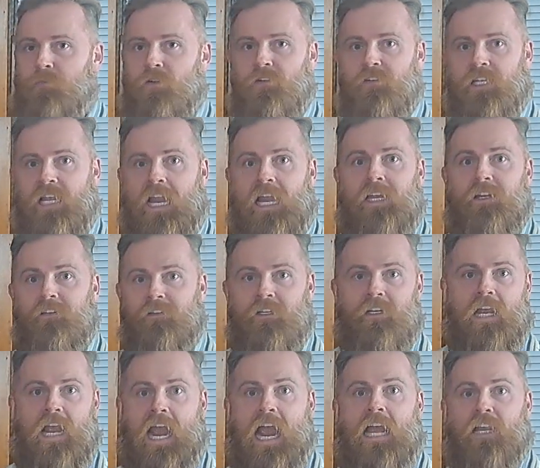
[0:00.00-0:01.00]
much caked
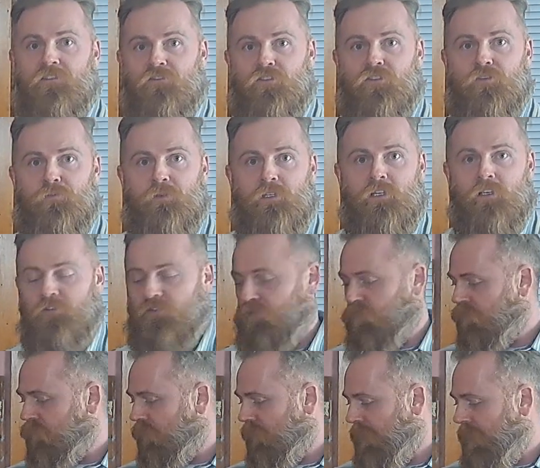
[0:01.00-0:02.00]
in ashes because
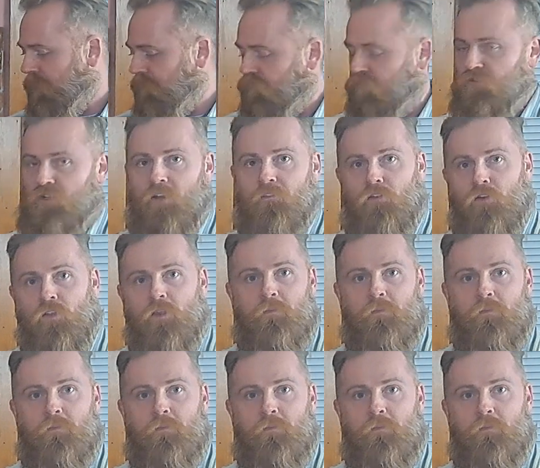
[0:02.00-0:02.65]
usually I shovel